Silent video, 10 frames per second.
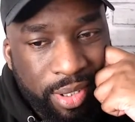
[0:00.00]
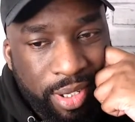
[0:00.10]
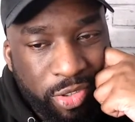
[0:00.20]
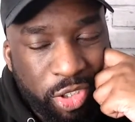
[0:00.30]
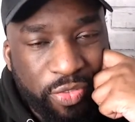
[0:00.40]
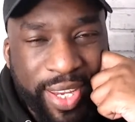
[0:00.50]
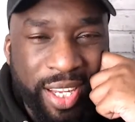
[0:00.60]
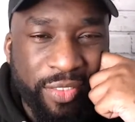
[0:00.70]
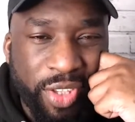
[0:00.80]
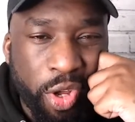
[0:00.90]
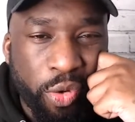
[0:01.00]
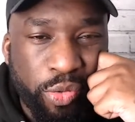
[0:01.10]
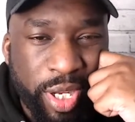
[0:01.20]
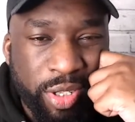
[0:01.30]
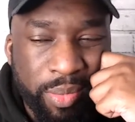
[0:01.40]
Just think of the old
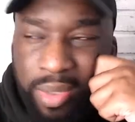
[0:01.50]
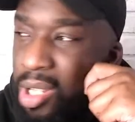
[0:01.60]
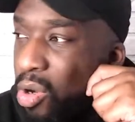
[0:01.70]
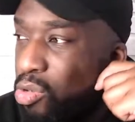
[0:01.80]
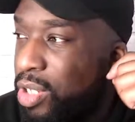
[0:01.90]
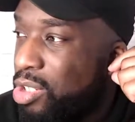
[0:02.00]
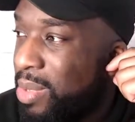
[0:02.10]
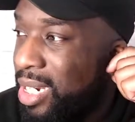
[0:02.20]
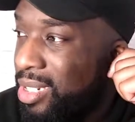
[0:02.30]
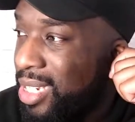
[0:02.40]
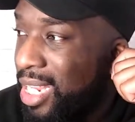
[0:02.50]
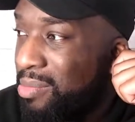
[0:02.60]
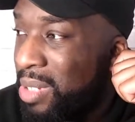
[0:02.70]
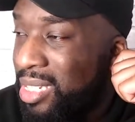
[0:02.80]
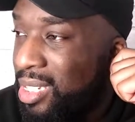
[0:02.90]
WrestleManias had Mr.